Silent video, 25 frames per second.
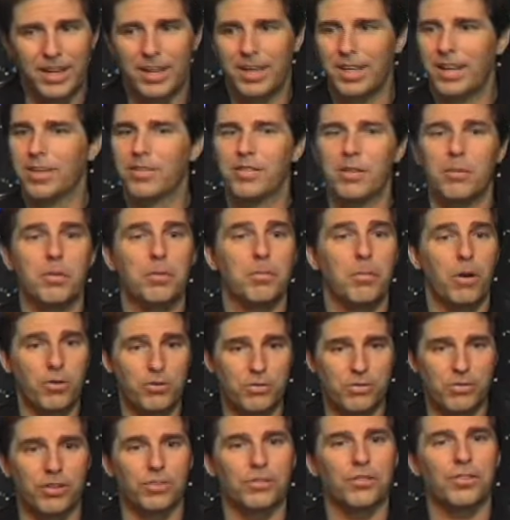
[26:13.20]
some
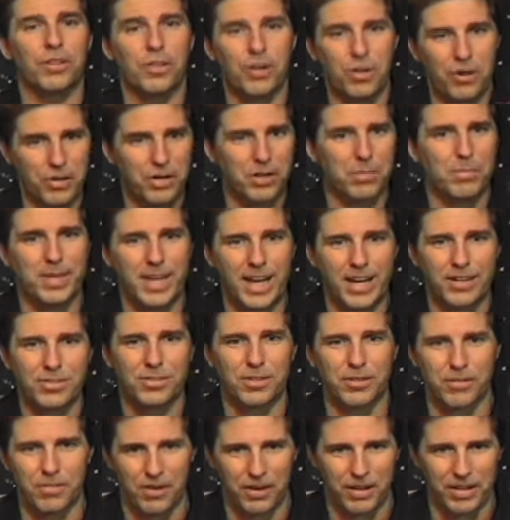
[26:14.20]
emotionals learn to be
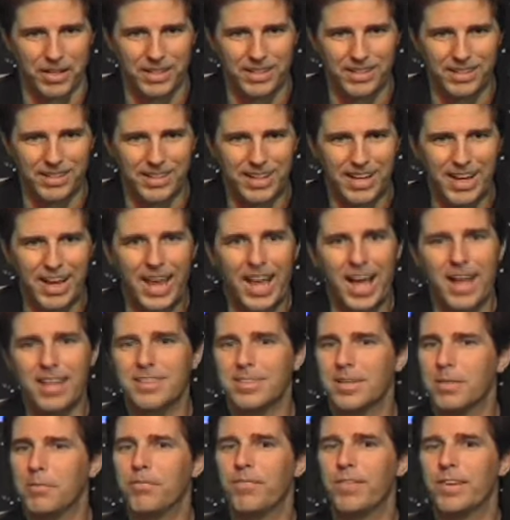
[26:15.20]
extroverted, and
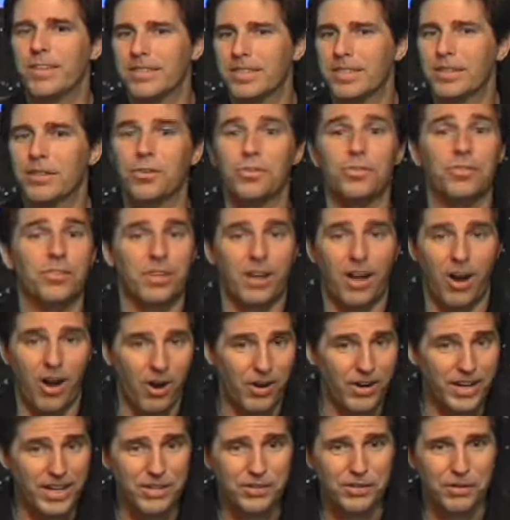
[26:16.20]
some physicals are
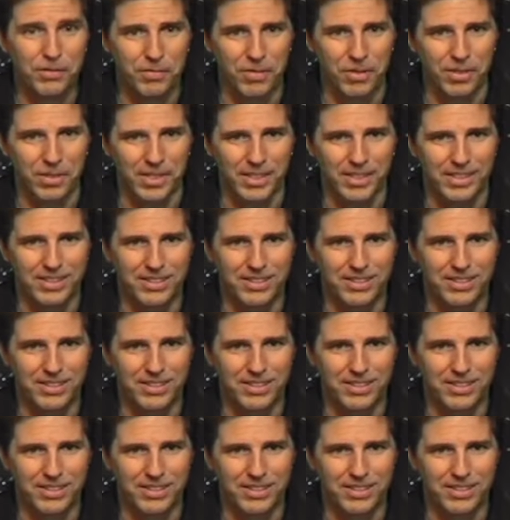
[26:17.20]
introverted.